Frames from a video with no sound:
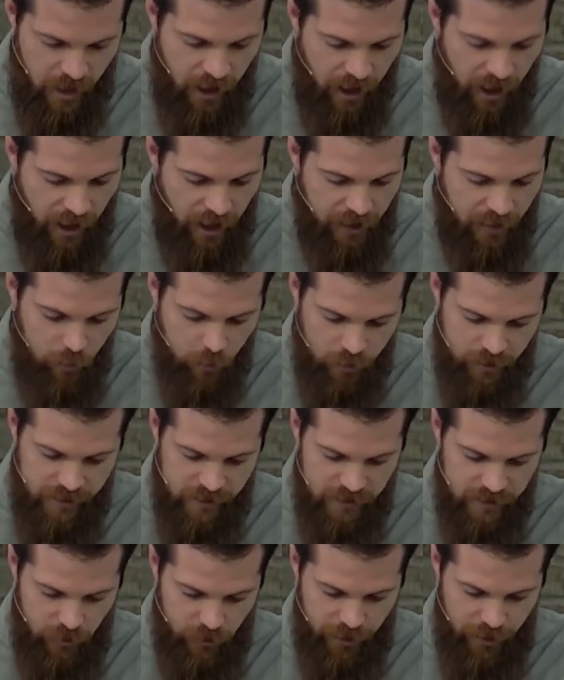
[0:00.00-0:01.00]
I will
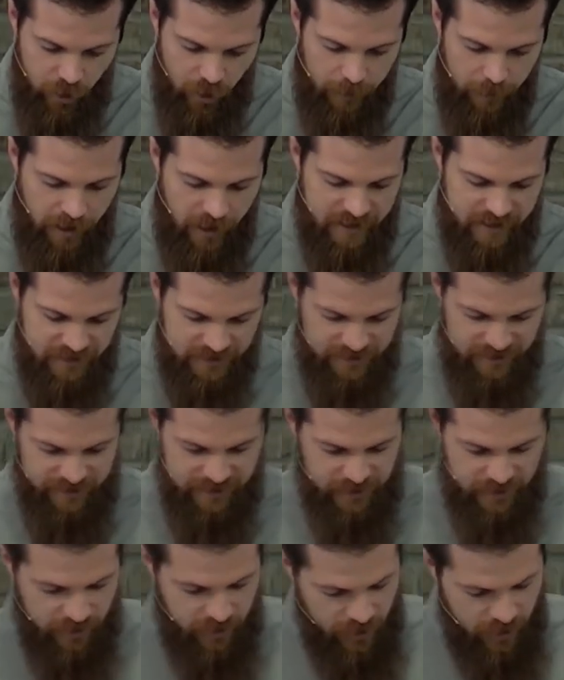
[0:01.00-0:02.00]
heal their
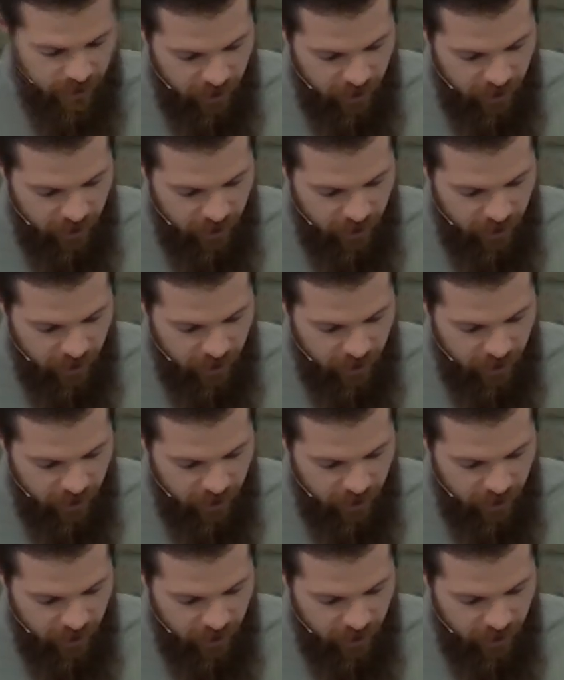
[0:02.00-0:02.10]
apostasy.